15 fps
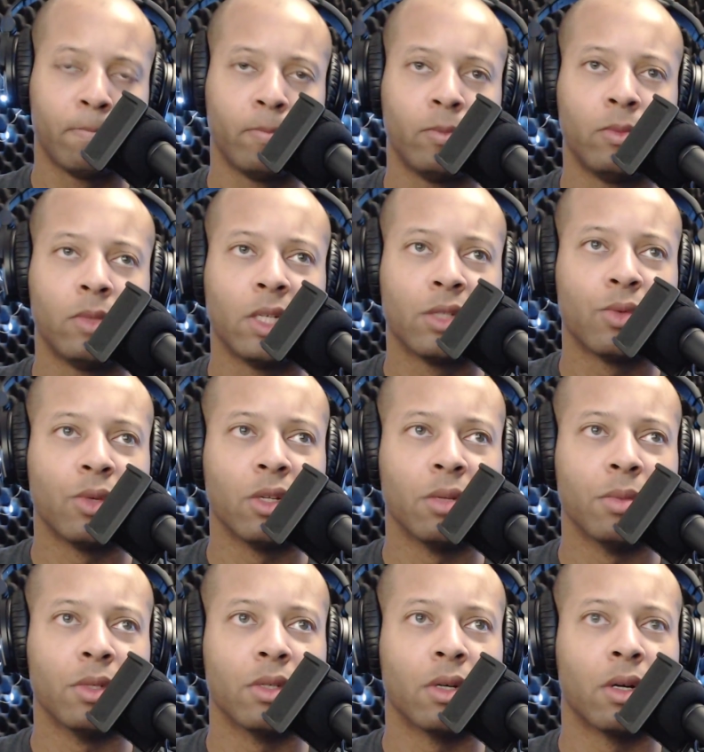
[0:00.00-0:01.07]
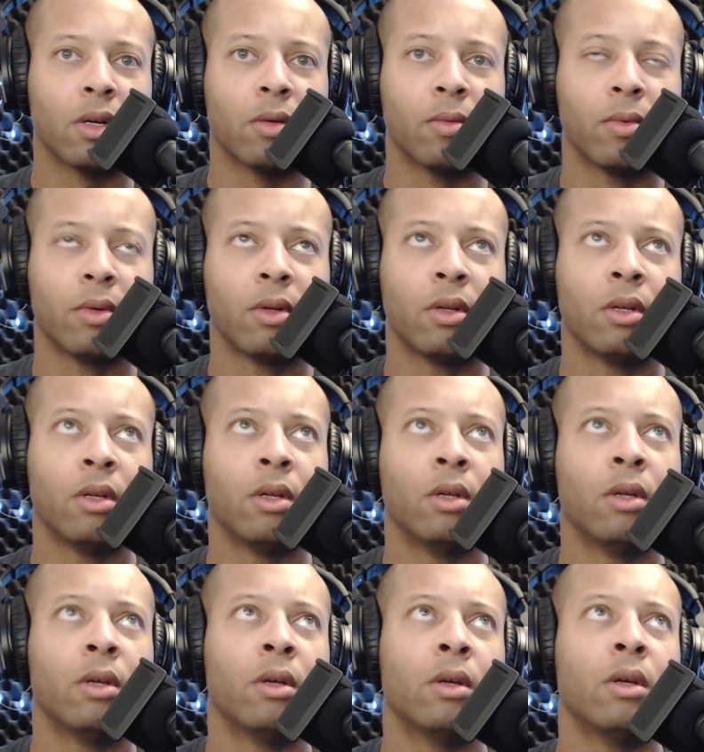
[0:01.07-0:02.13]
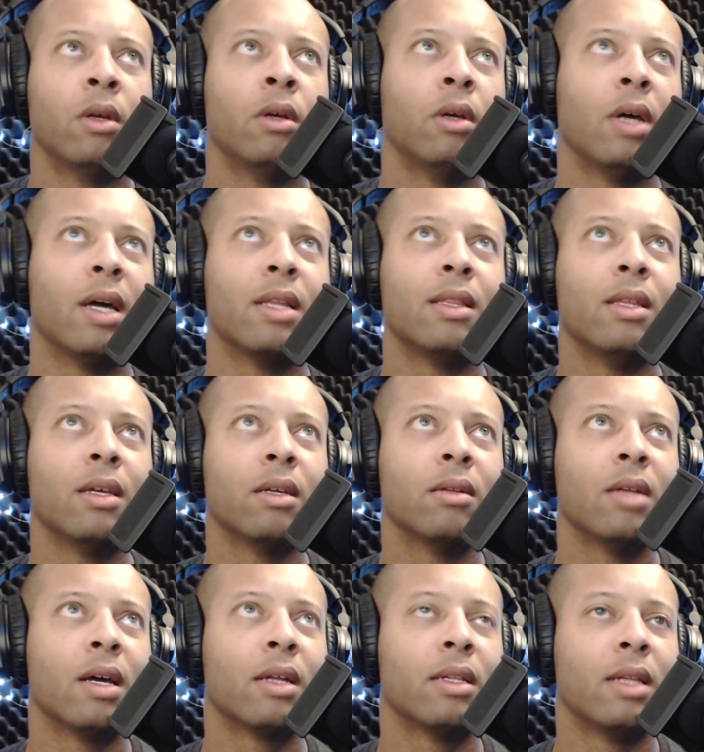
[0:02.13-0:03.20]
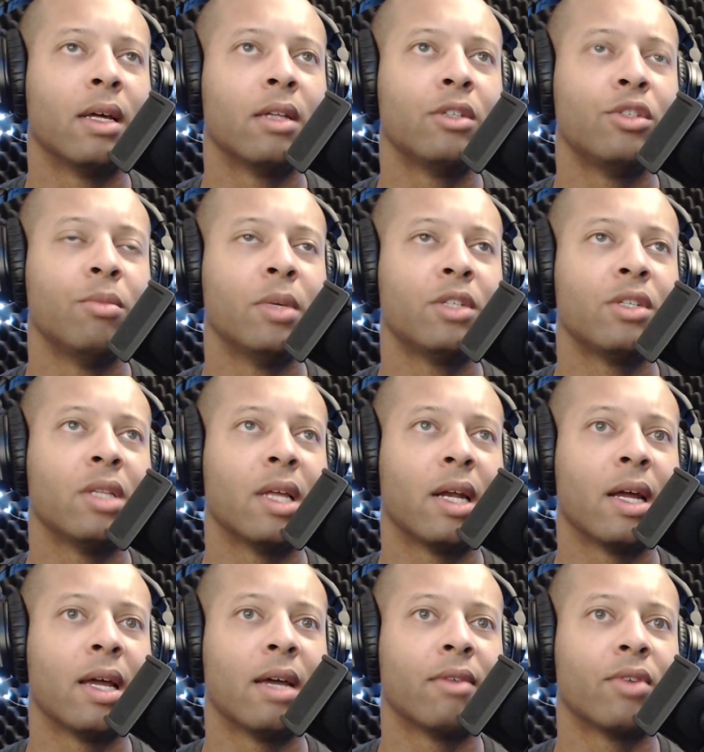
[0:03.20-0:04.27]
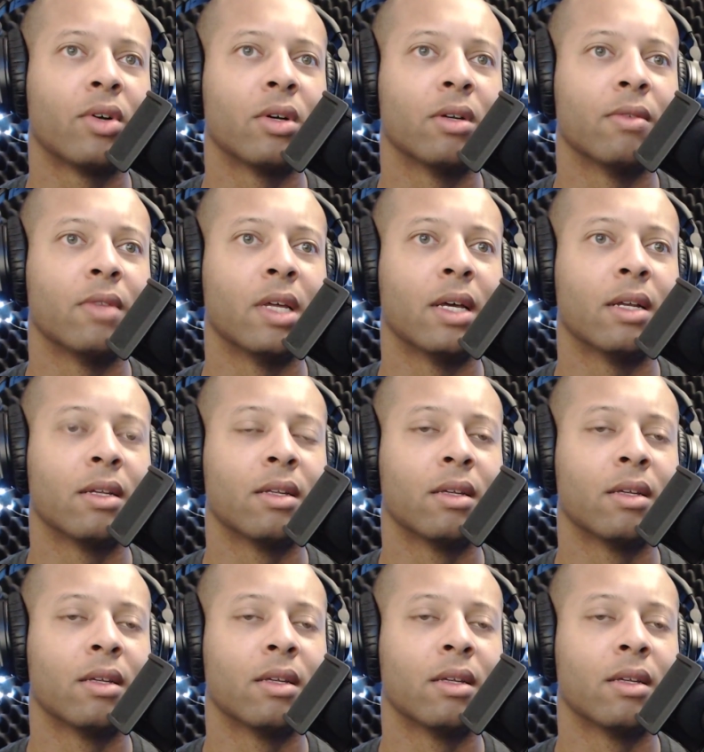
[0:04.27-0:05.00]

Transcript: That's really bizarre. I think now that you mention that, I have heard of that.